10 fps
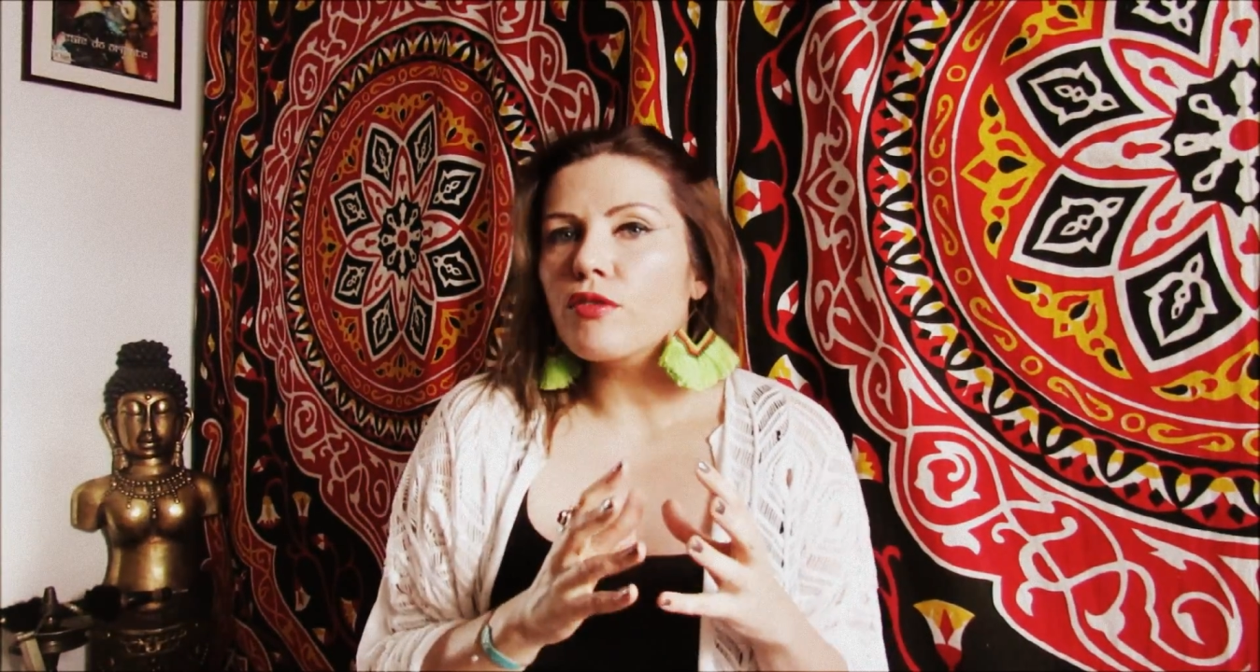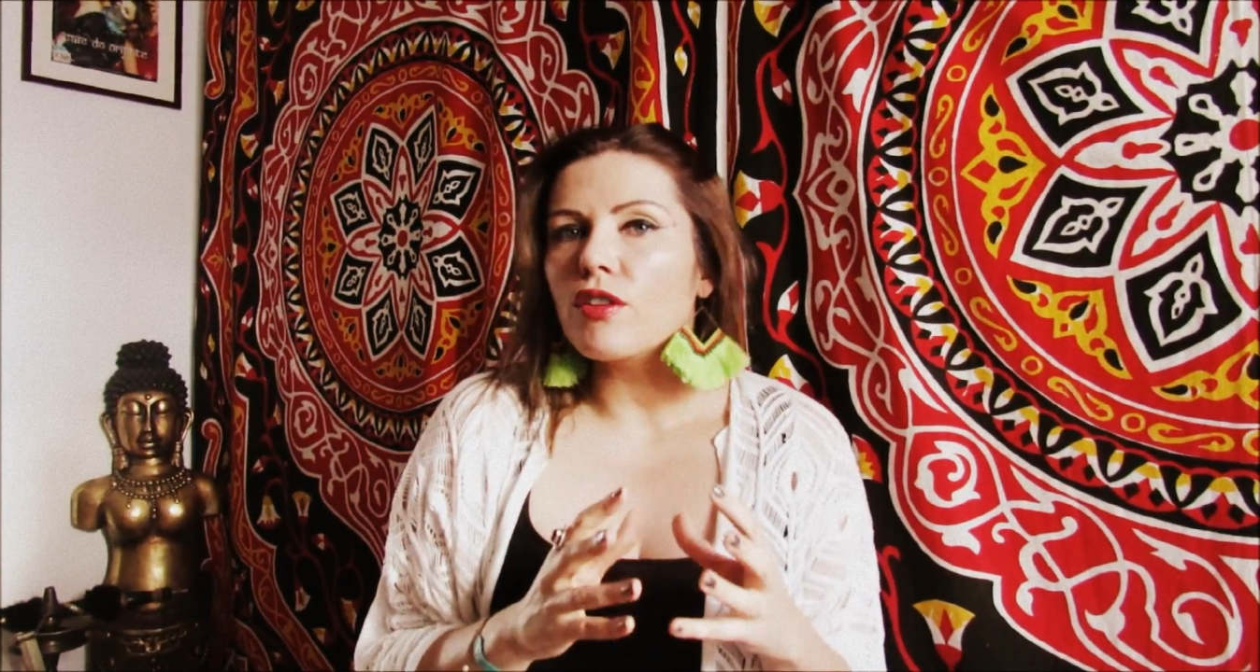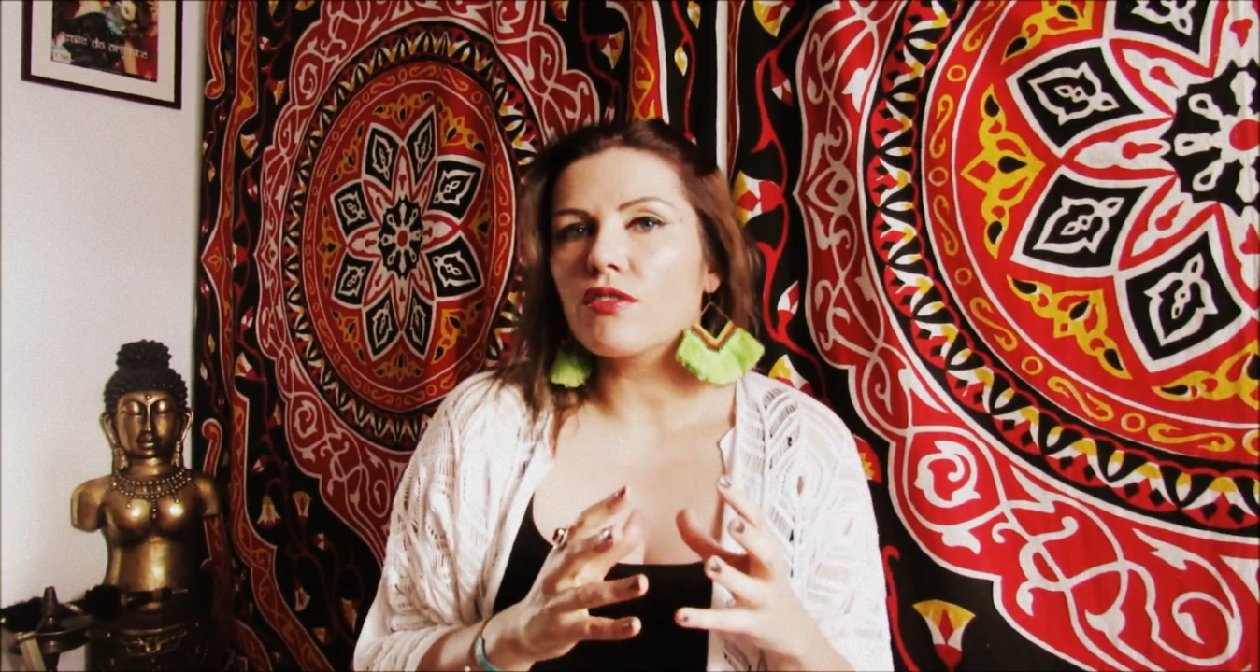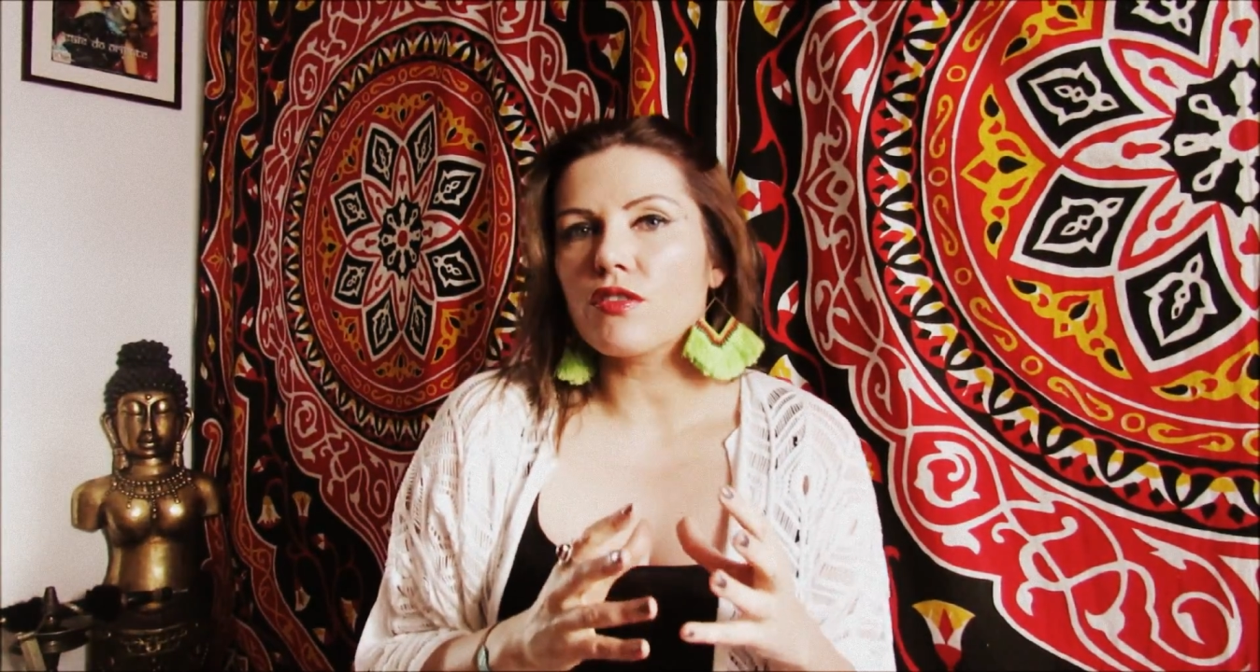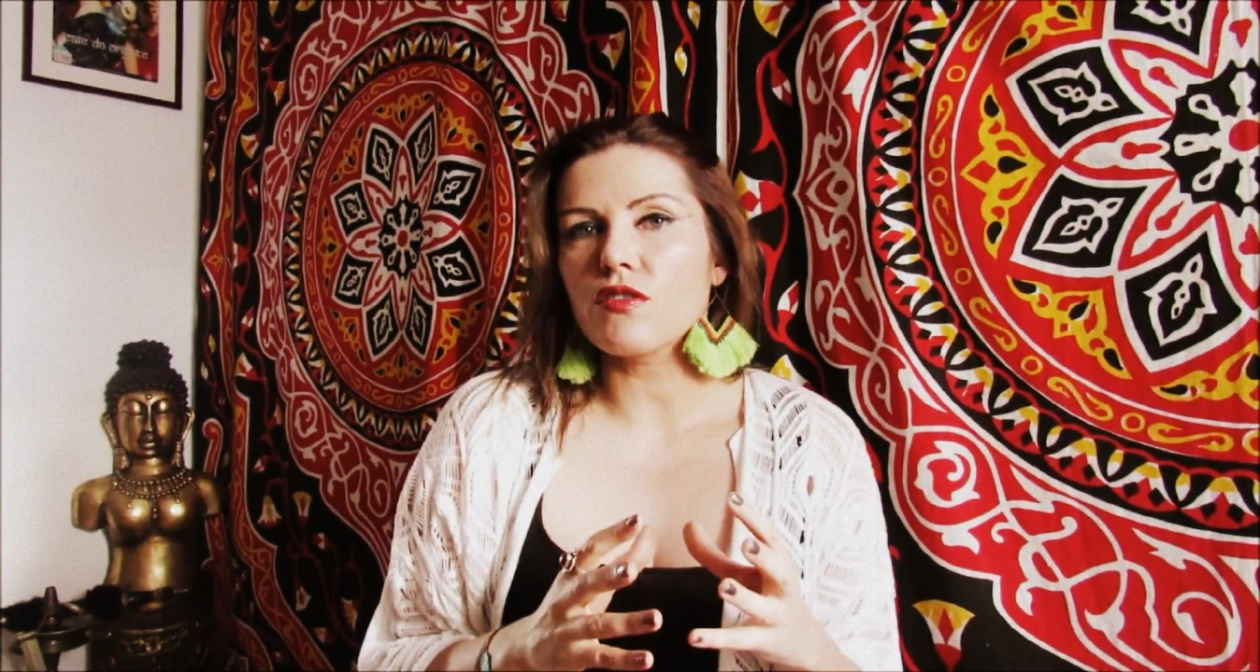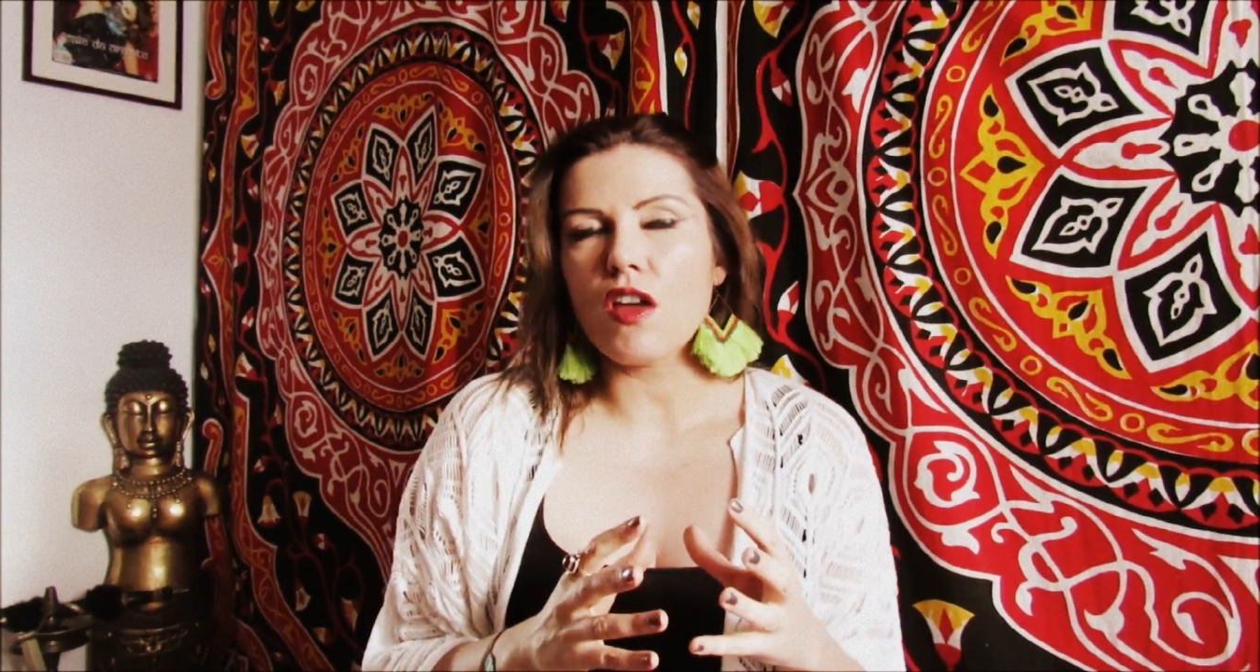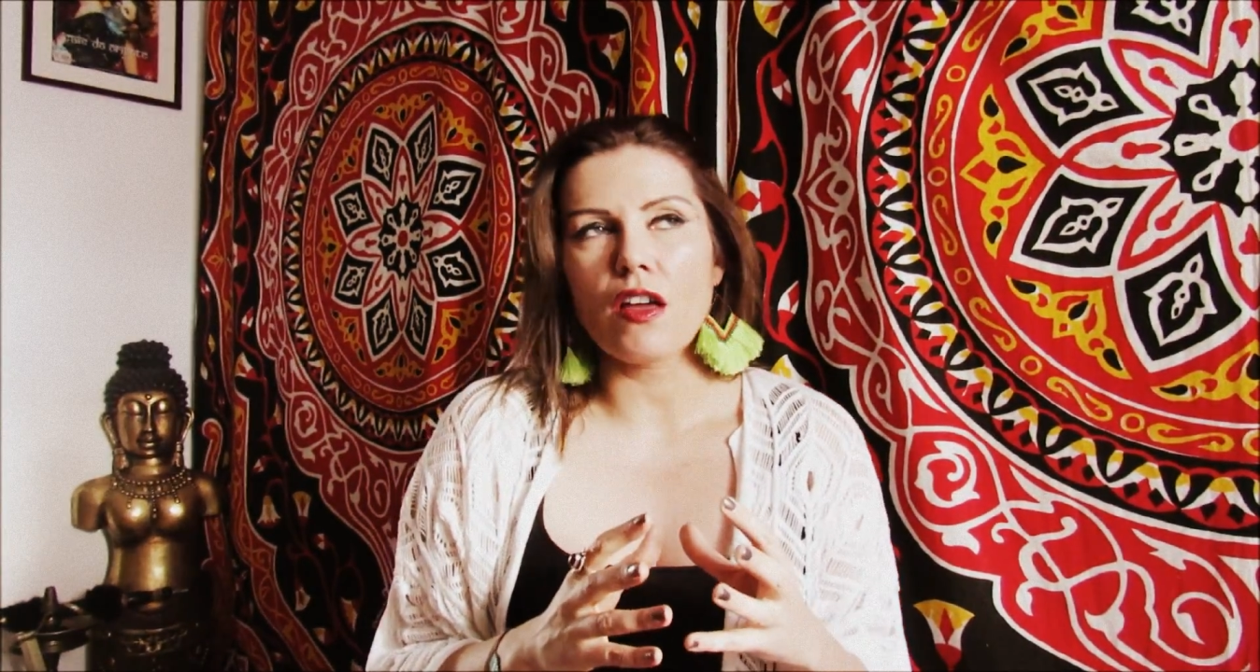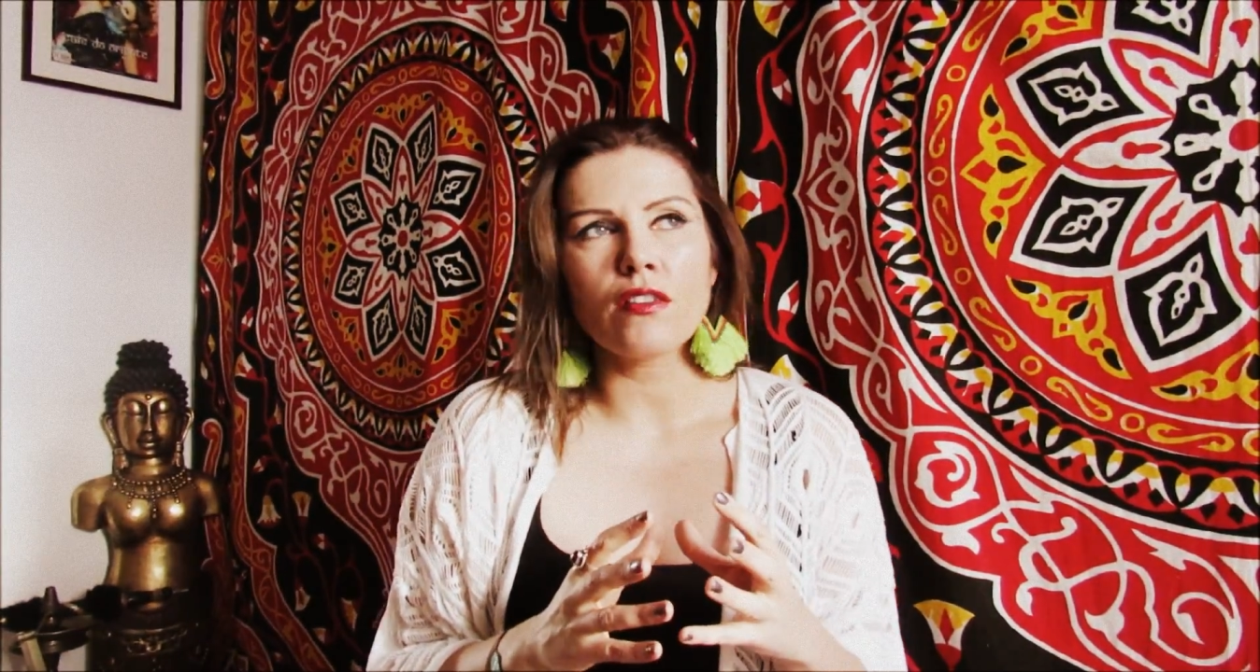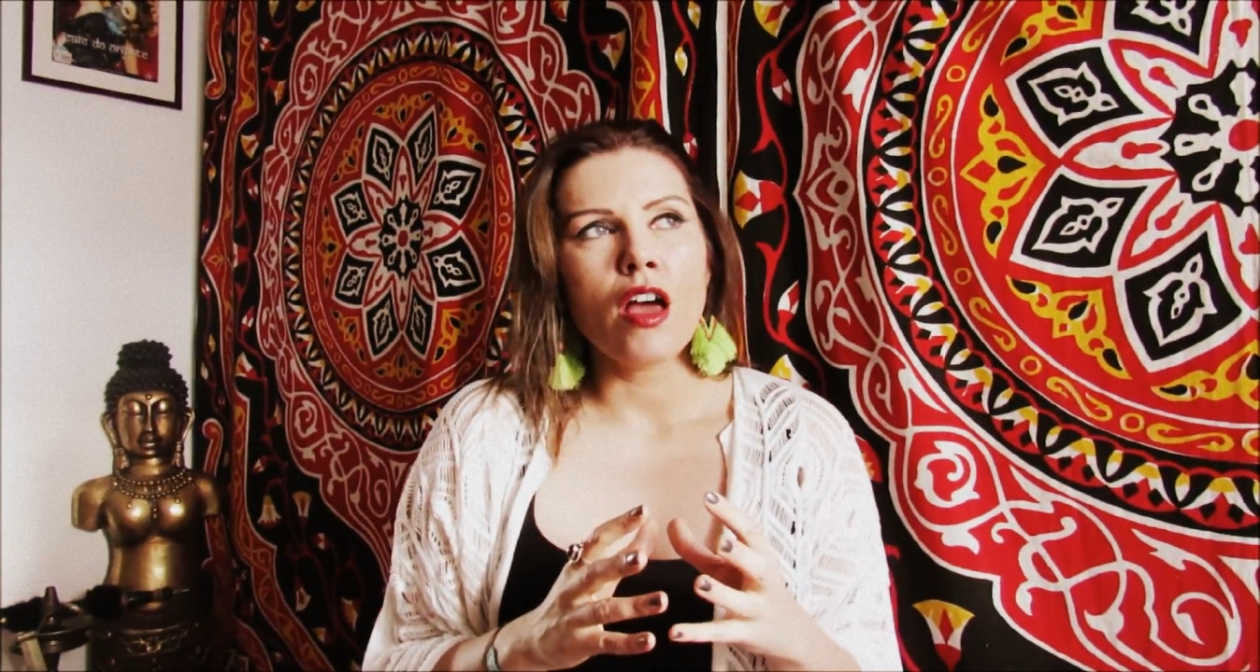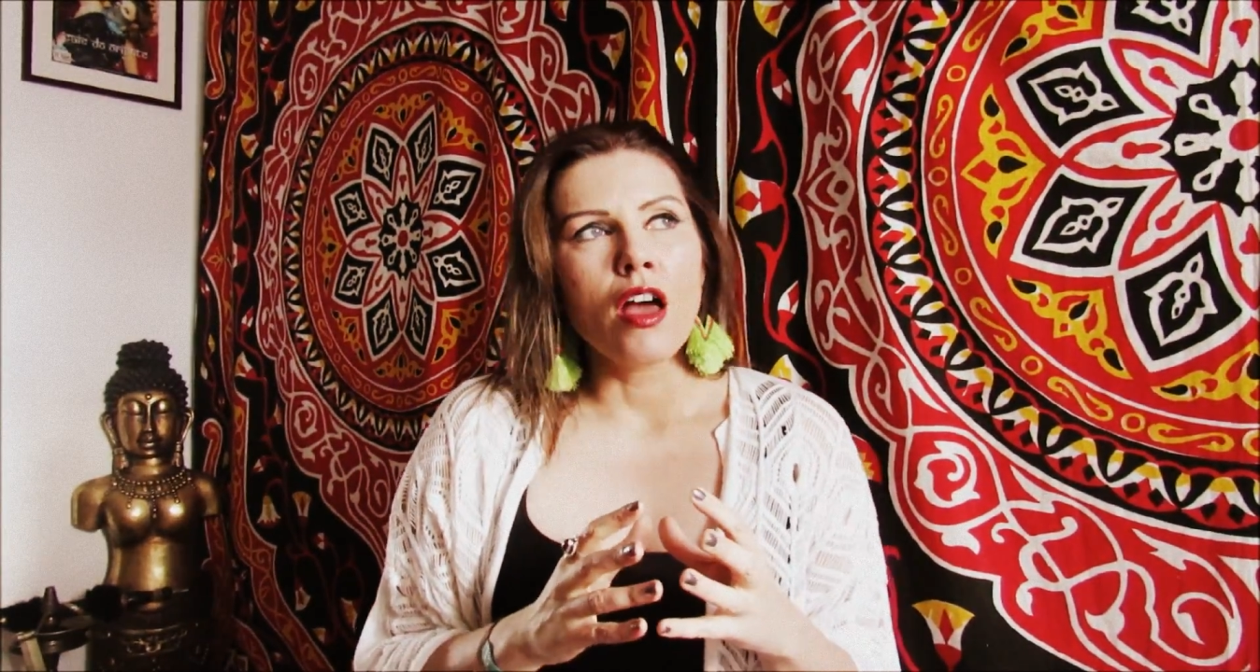to understand